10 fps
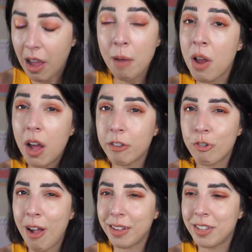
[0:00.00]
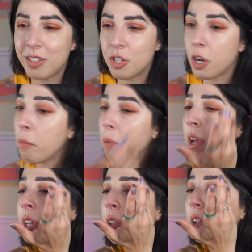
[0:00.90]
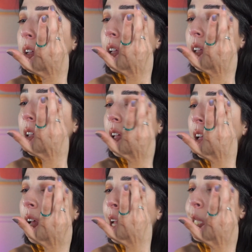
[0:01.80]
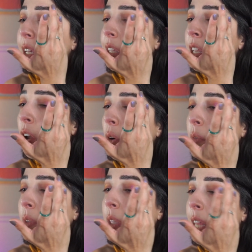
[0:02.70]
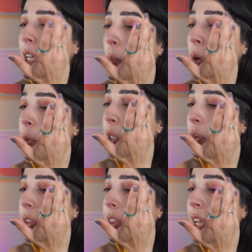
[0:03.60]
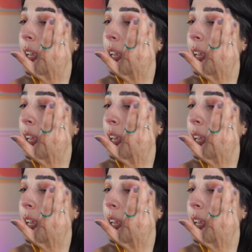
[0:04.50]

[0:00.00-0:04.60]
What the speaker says: I'm not attracted to Jeremiah as a, you know, like a personal thing.